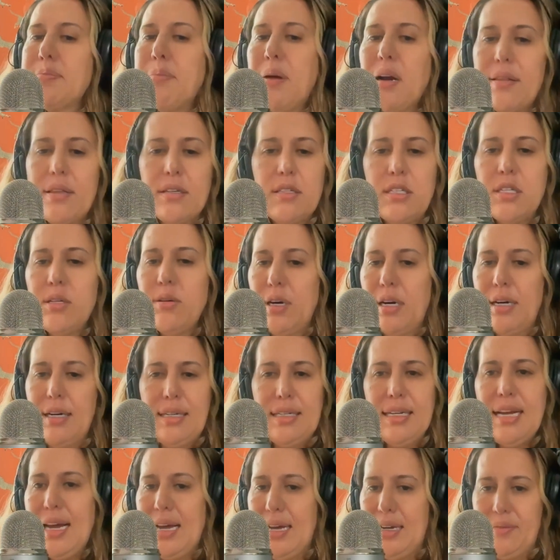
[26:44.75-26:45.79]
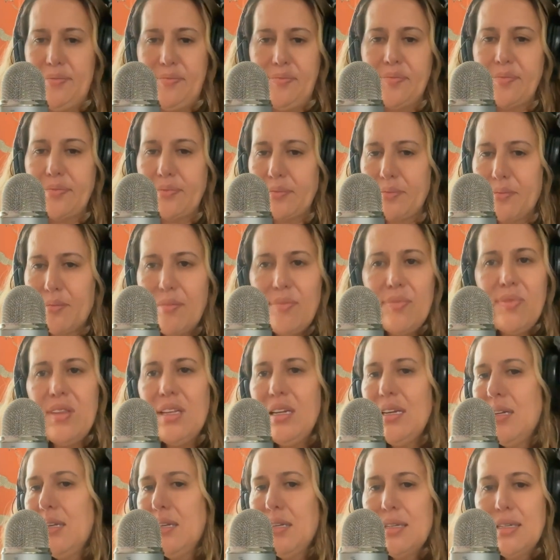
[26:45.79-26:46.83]
Martha Stewart is a brand. It's not a
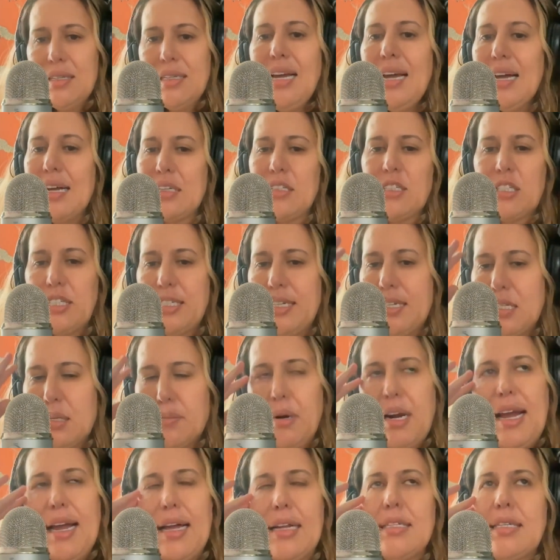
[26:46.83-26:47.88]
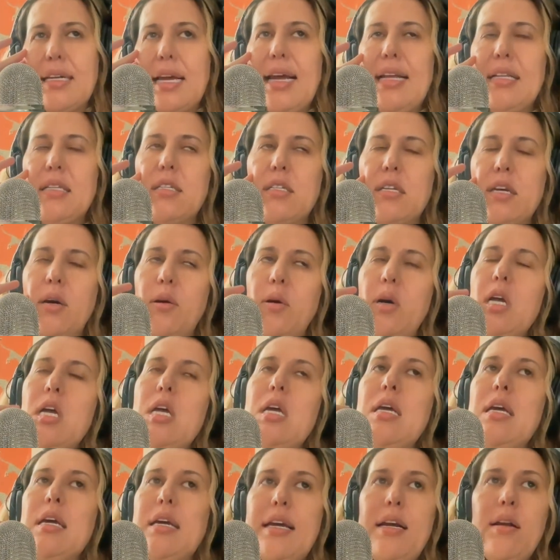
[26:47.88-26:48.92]
necessary person. Yeah, she is a brand. And so,
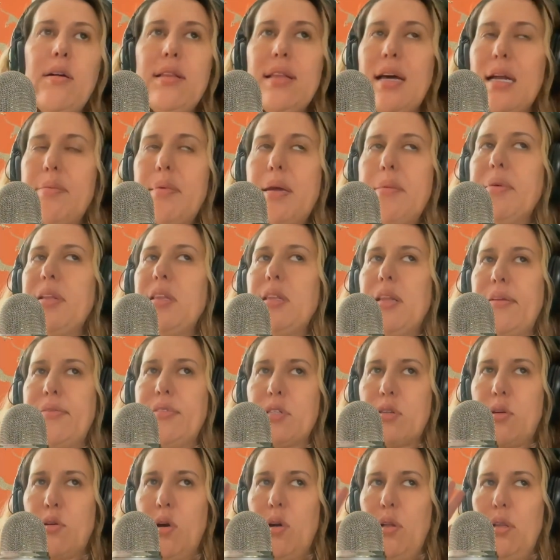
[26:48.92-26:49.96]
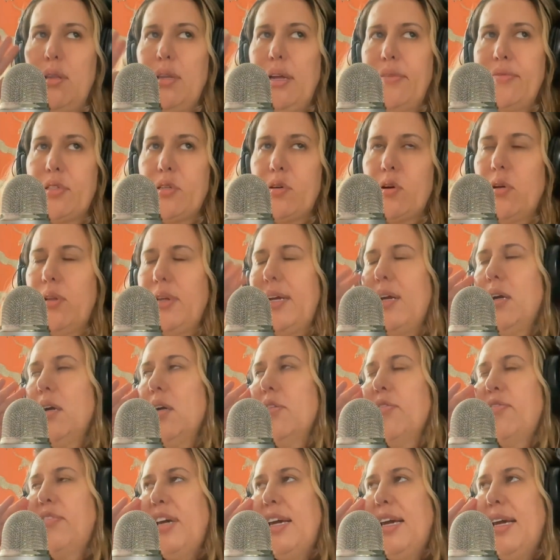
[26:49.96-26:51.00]
a lot of people love scrolling
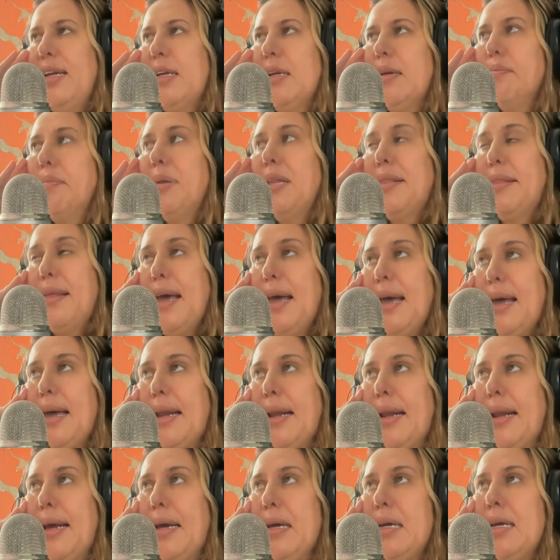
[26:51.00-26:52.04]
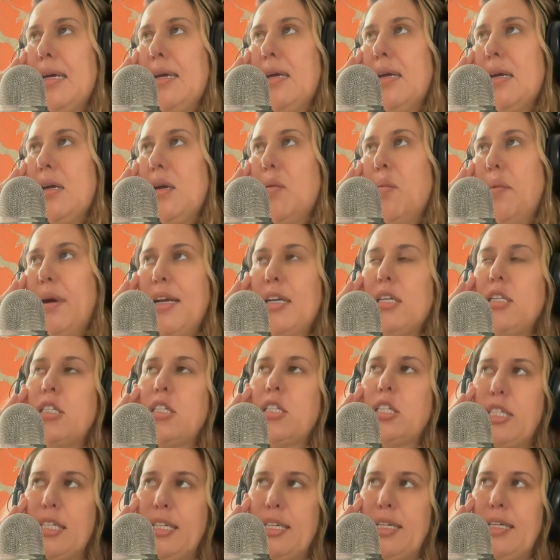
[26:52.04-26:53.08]
her feed. But then when
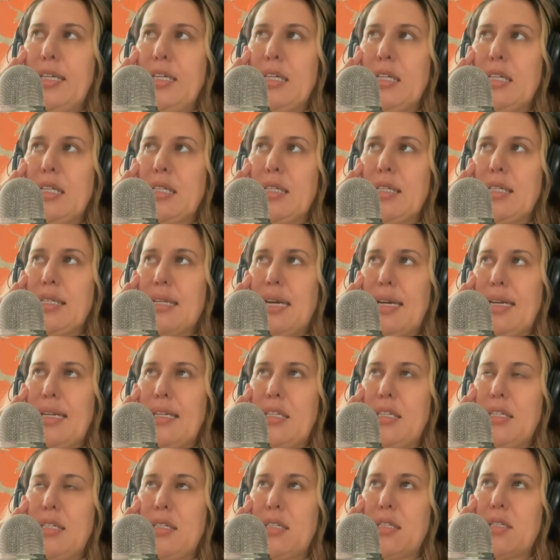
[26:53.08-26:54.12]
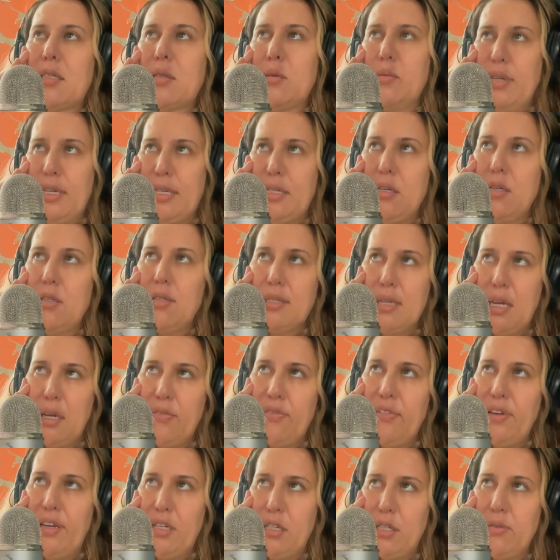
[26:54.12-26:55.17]
she decided to squeeze
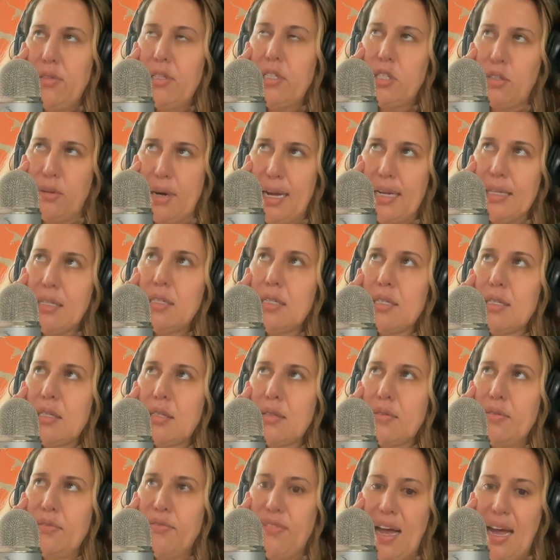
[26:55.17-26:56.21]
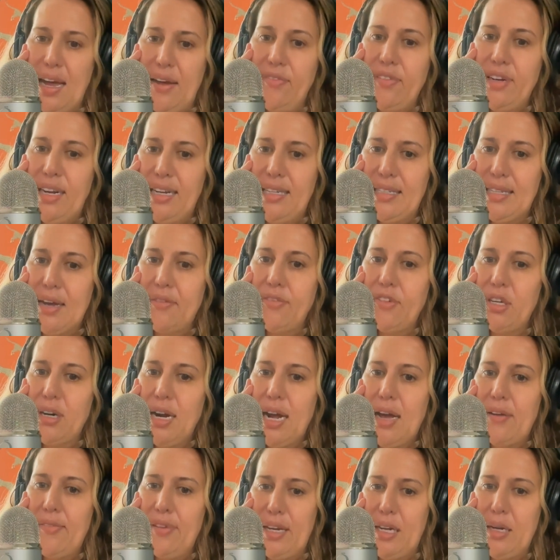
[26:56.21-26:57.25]
herself into a dress 5 days after
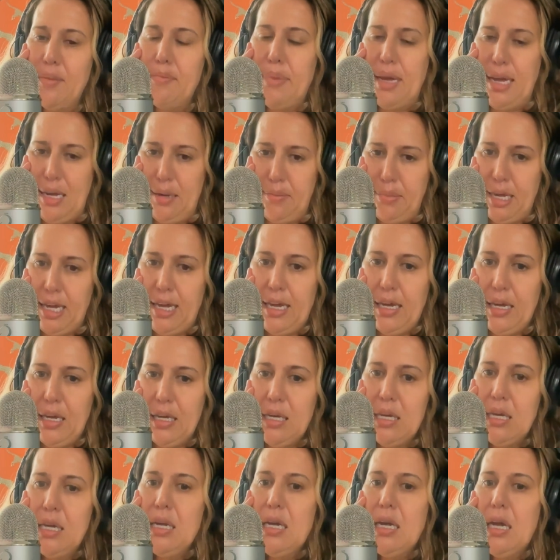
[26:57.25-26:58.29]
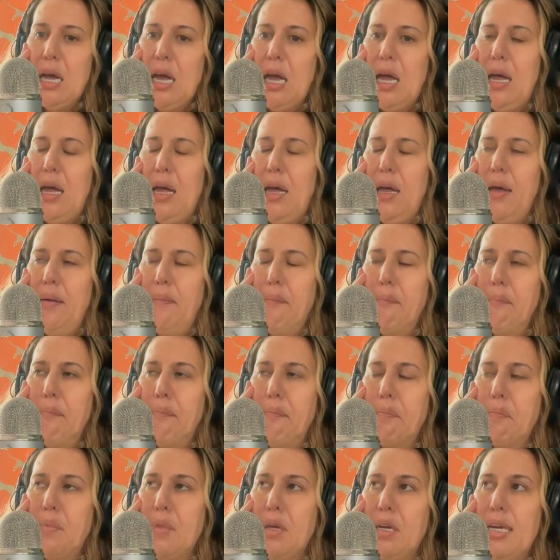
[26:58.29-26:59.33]
having a baby,
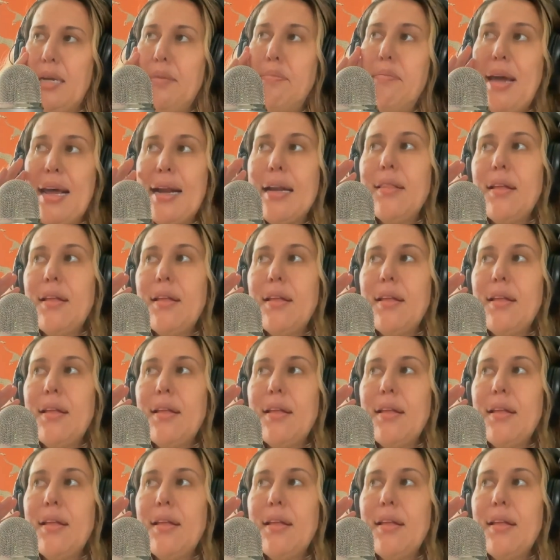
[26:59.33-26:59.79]
it made a